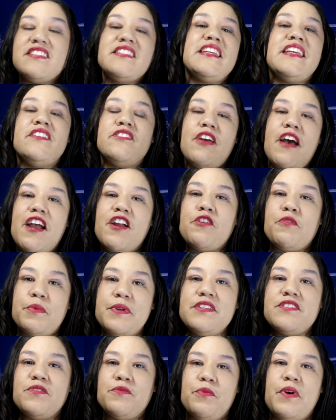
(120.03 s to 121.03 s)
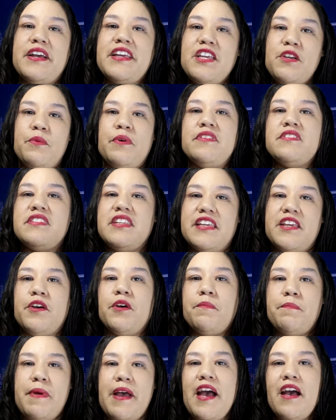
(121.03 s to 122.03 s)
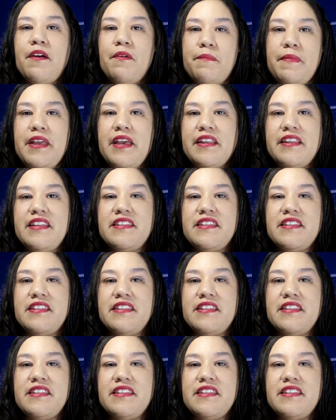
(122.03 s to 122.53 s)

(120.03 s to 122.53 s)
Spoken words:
the entire reason why he wants to kill Batman,